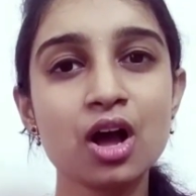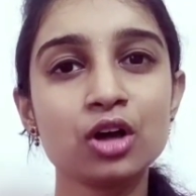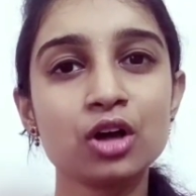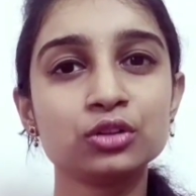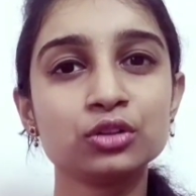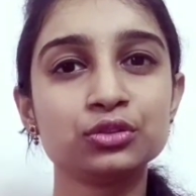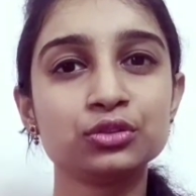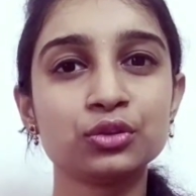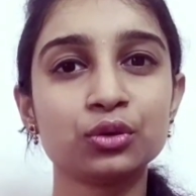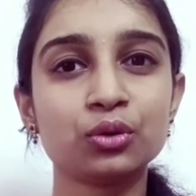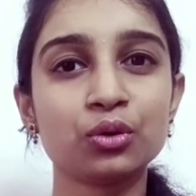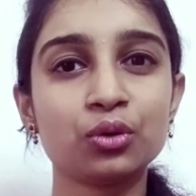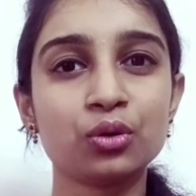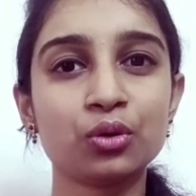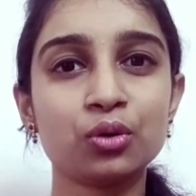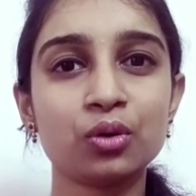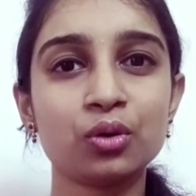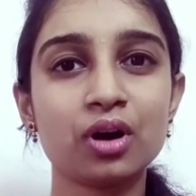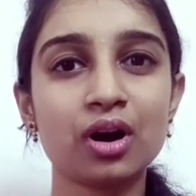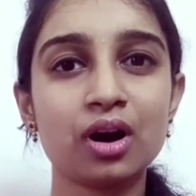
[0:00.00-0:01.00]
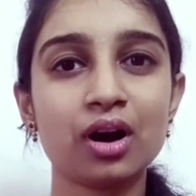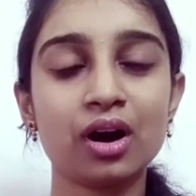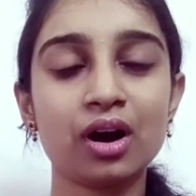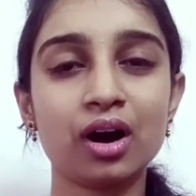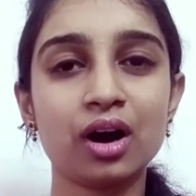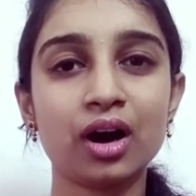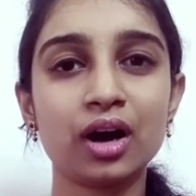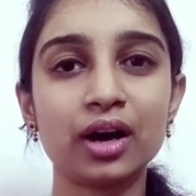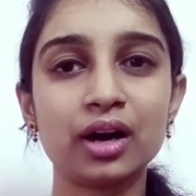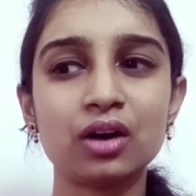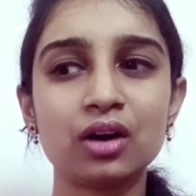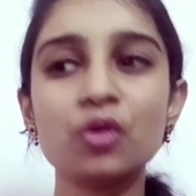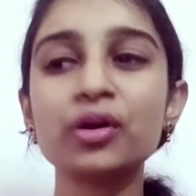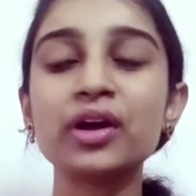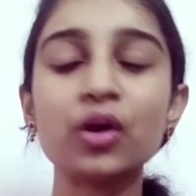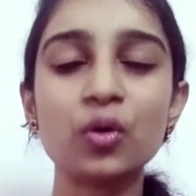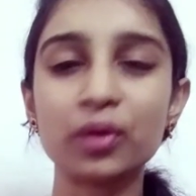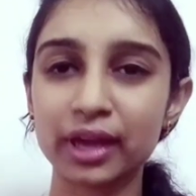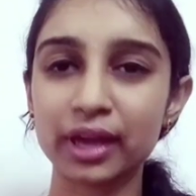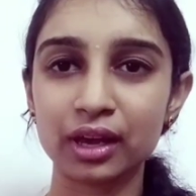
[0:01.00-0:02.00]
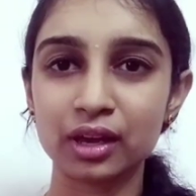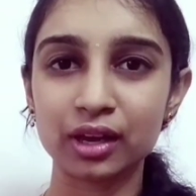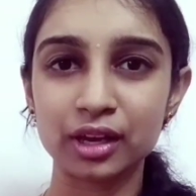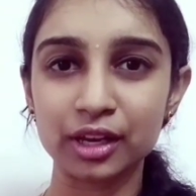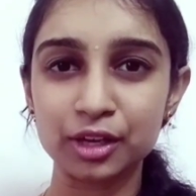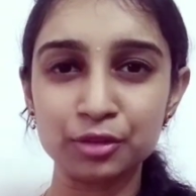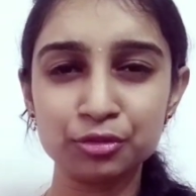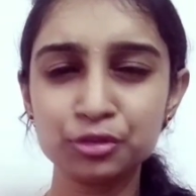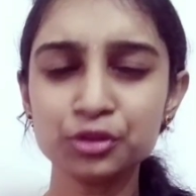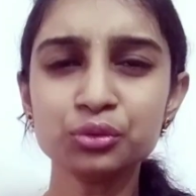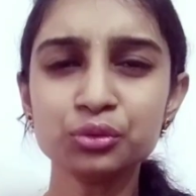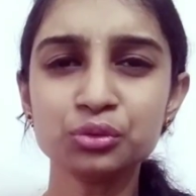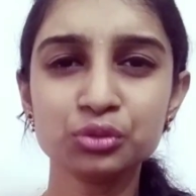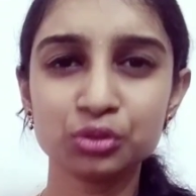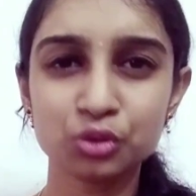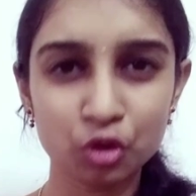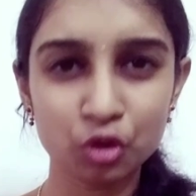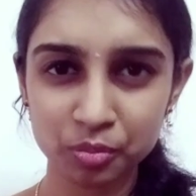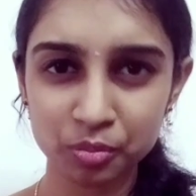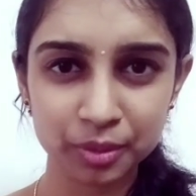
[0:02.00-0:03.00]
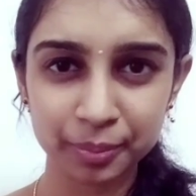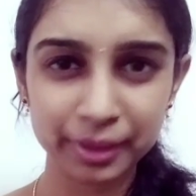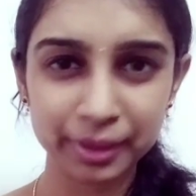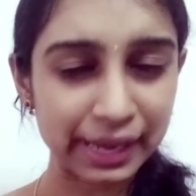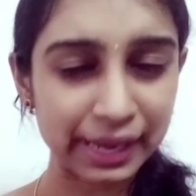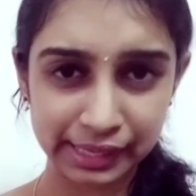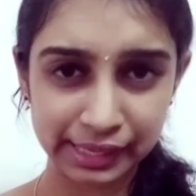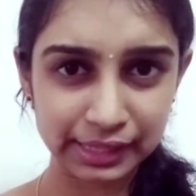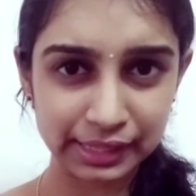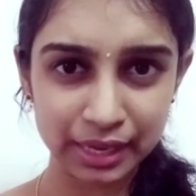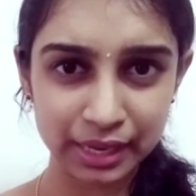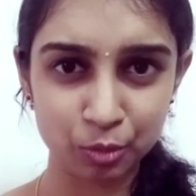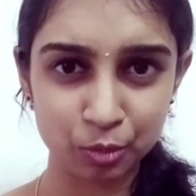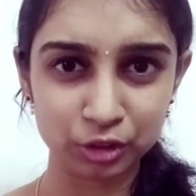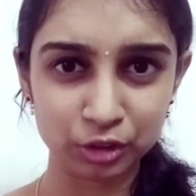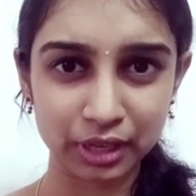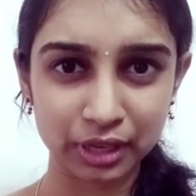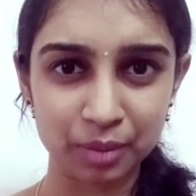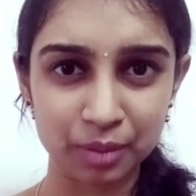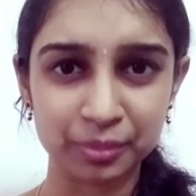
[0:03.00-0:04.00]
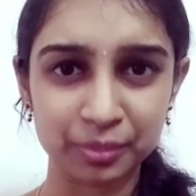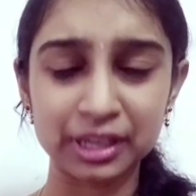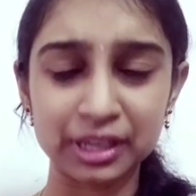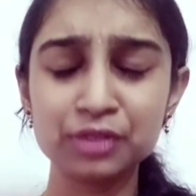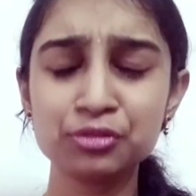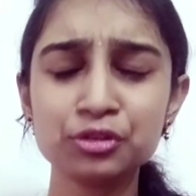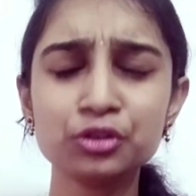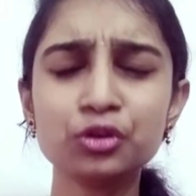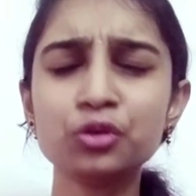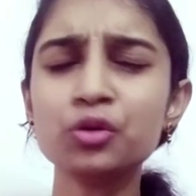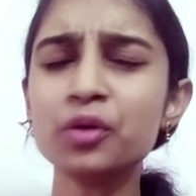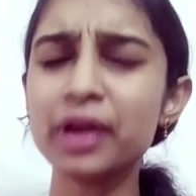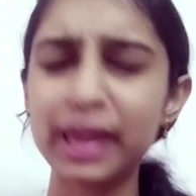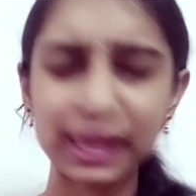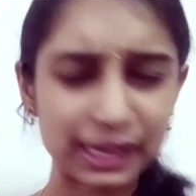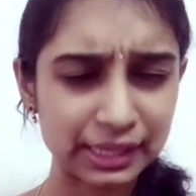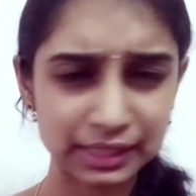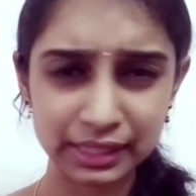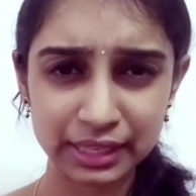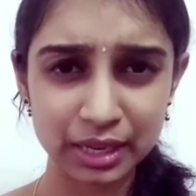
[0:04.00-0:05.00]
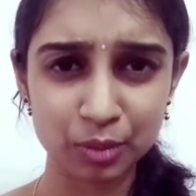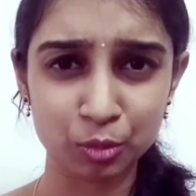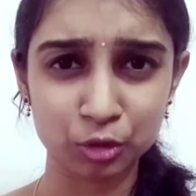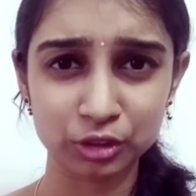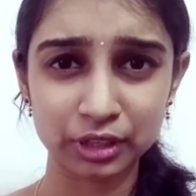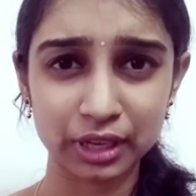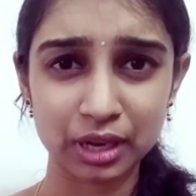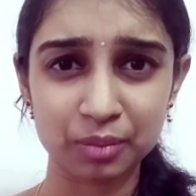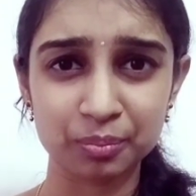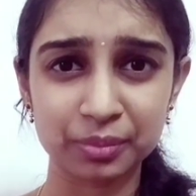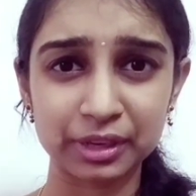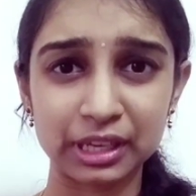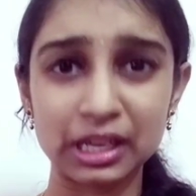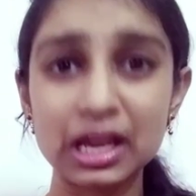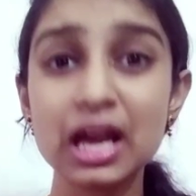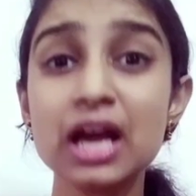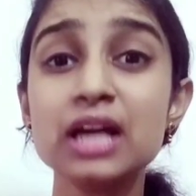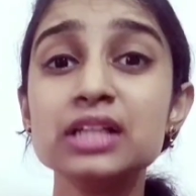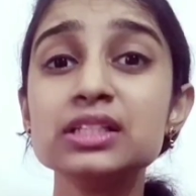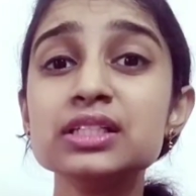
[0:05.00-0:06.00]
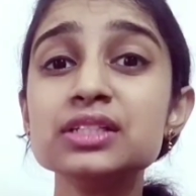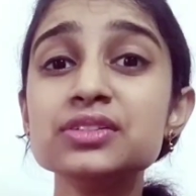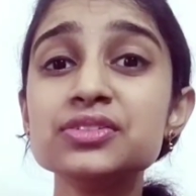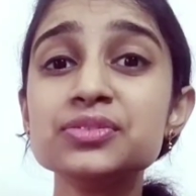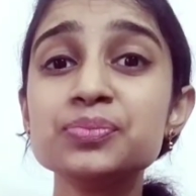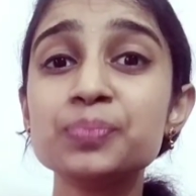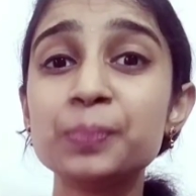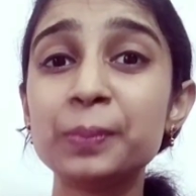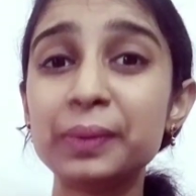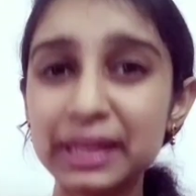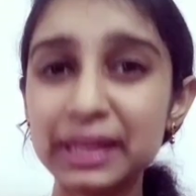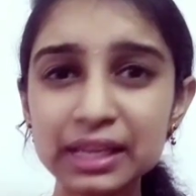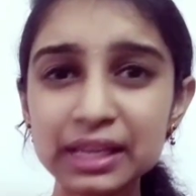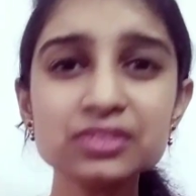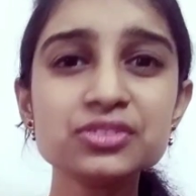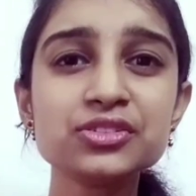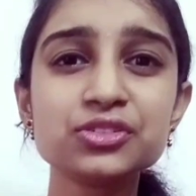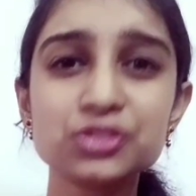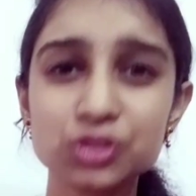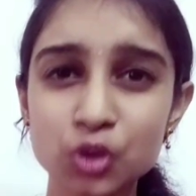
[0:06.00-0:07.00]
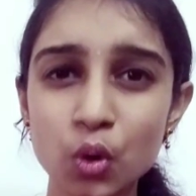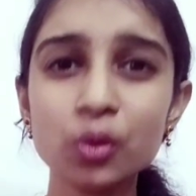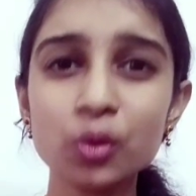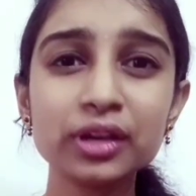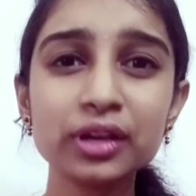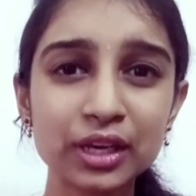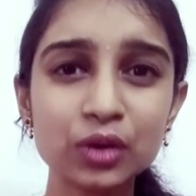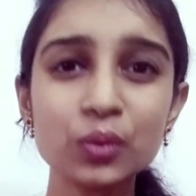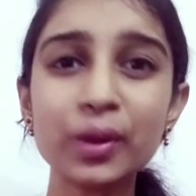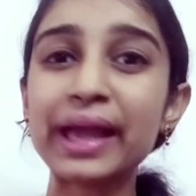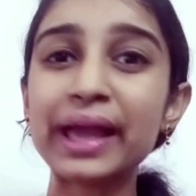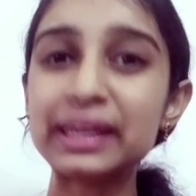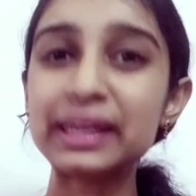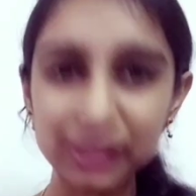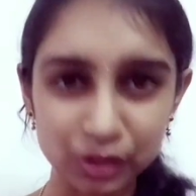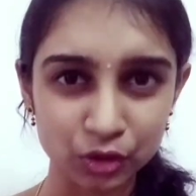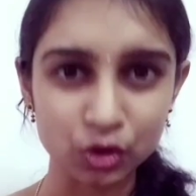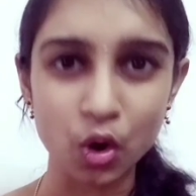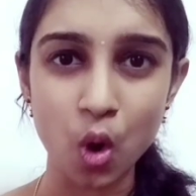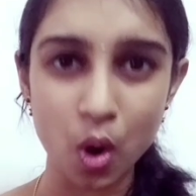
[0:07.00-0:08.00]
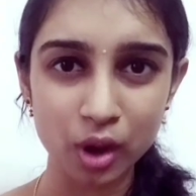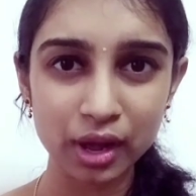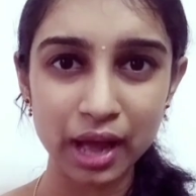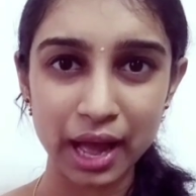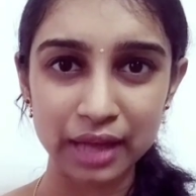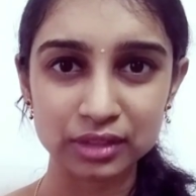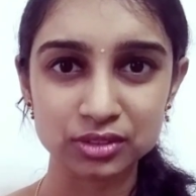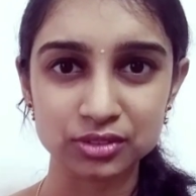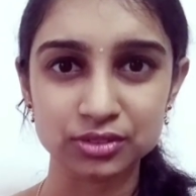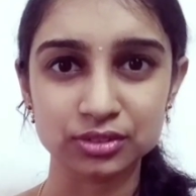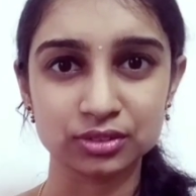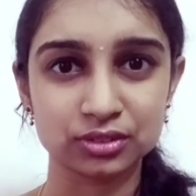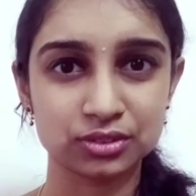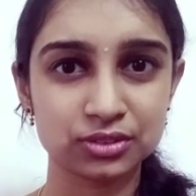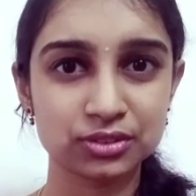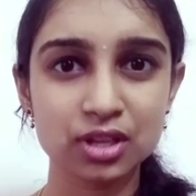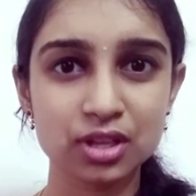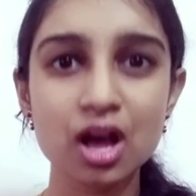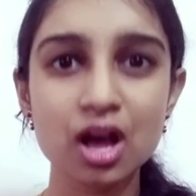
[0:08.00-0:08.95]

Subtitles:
So, okay. If you don't prepare anything about the company, if you don't know anything about the company, just please don't give any wrong answers.